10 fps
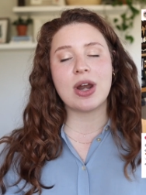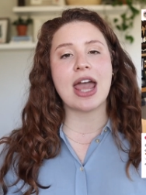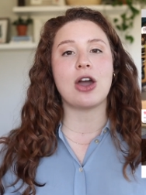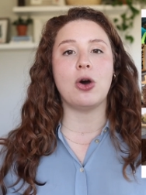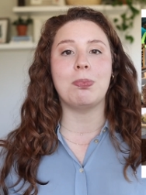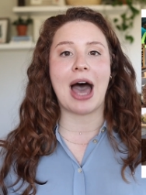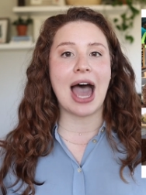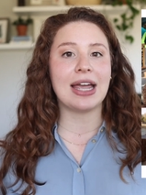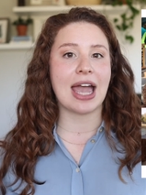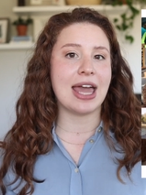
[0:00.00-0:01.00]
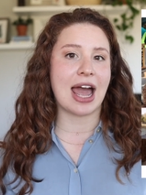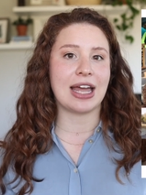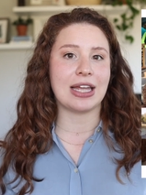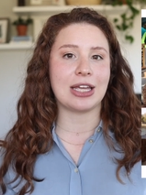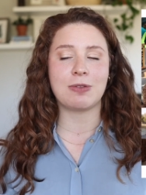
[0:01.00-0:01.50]
when I go back and
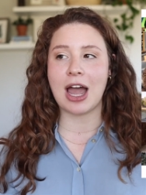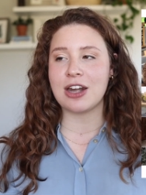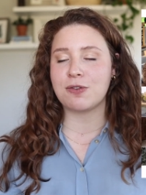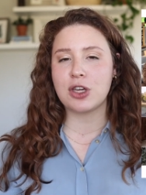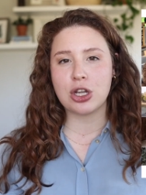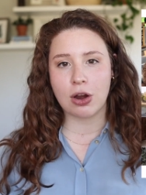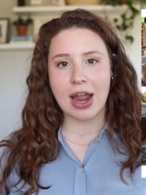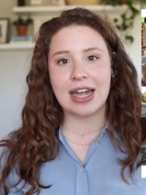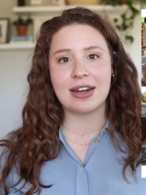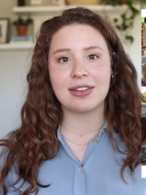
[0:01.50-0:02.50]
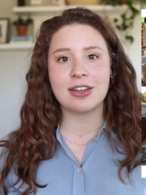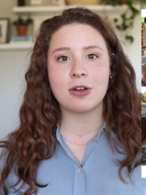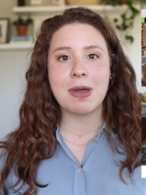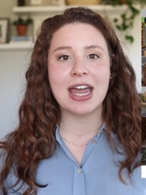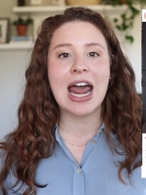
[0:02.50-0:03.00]
I kind of curate it a
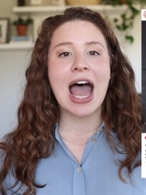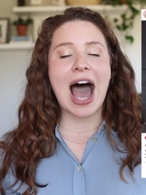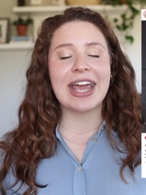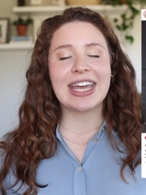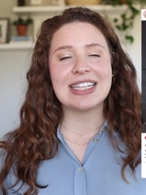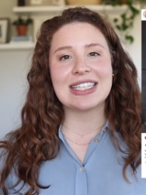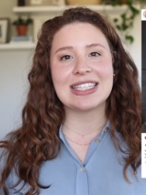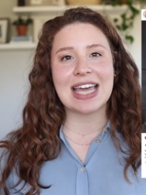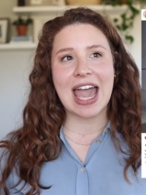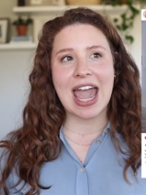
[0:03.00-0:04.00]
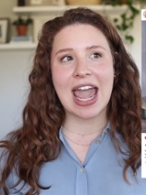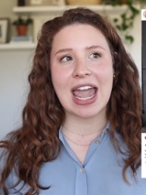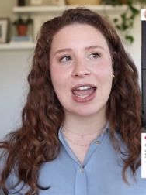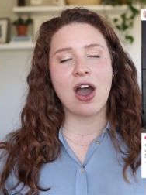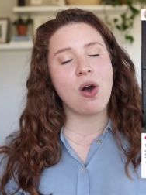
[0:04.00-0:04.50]
little bit, I can
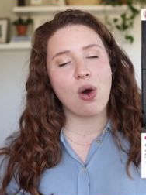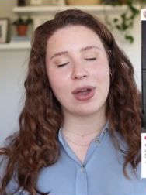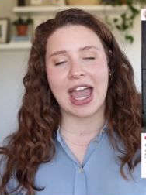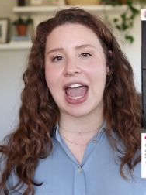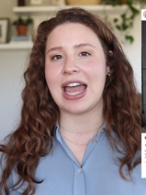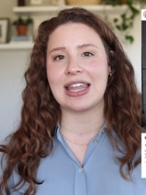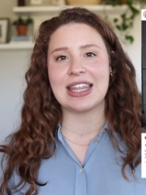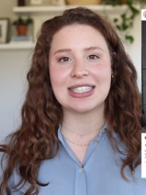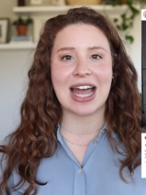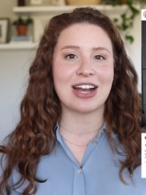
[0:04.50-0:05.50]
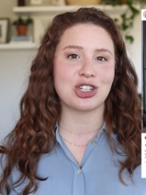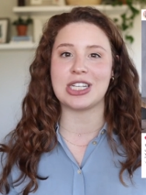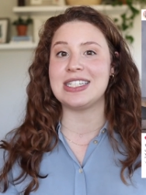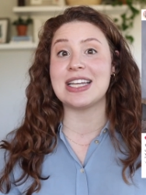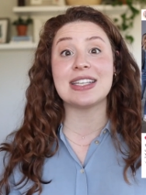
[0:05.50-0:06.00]
say, oh, okay, this
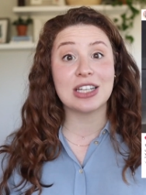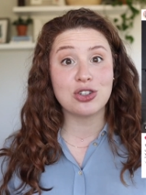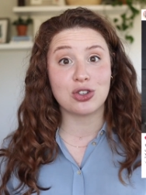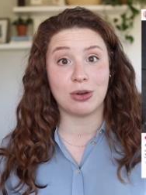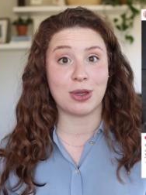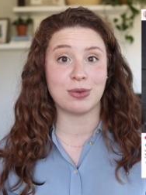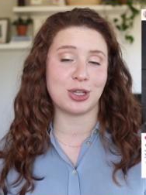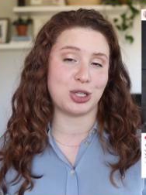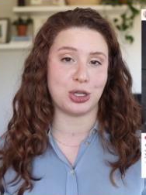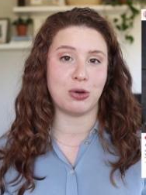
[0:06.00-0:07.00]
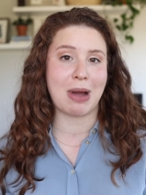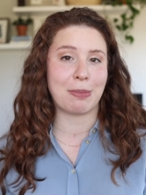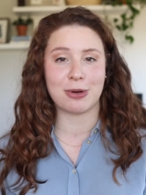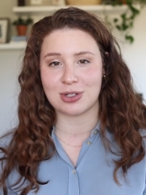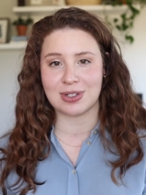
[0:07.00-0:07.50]
actually does contribute to my
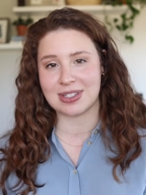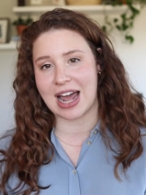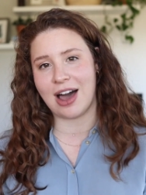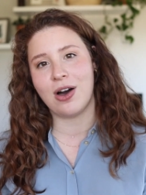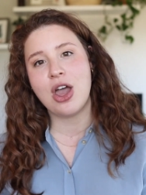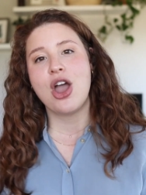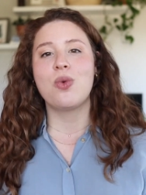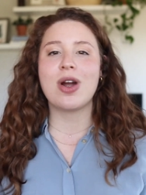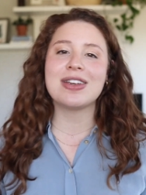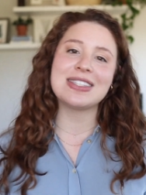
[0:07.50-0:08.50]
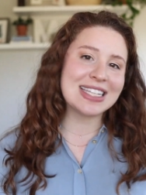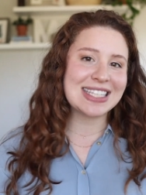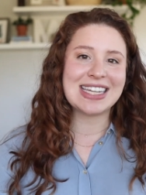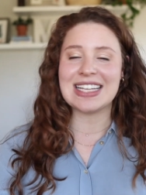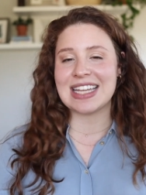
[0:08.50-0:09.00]
personal style, whereas
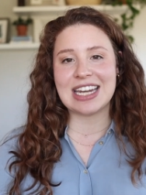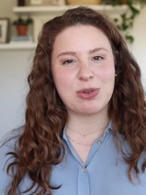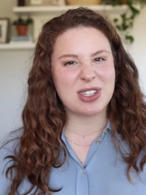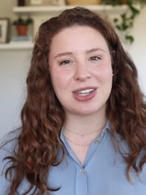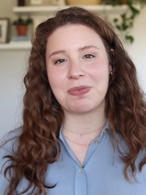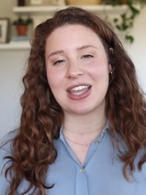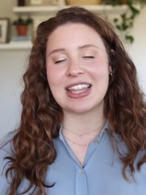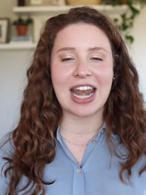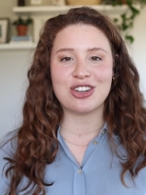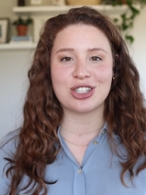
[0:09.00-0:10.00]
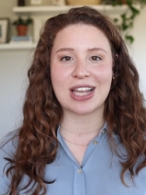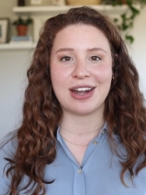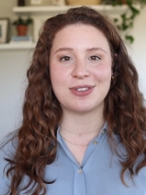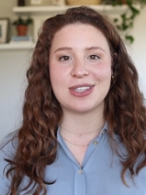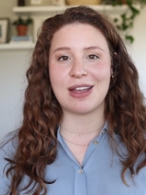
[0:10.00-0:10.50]
this doesn't. It was something that I just
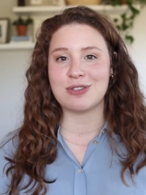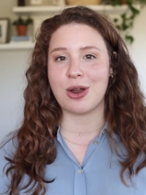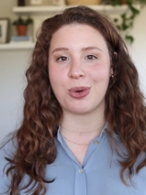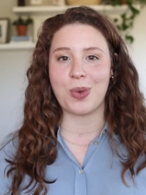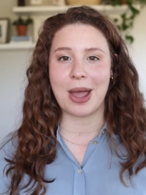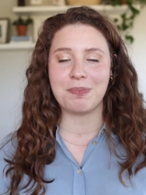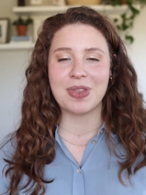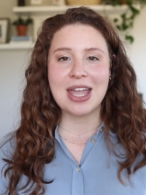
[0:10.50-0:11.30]
kind of saved on a whim.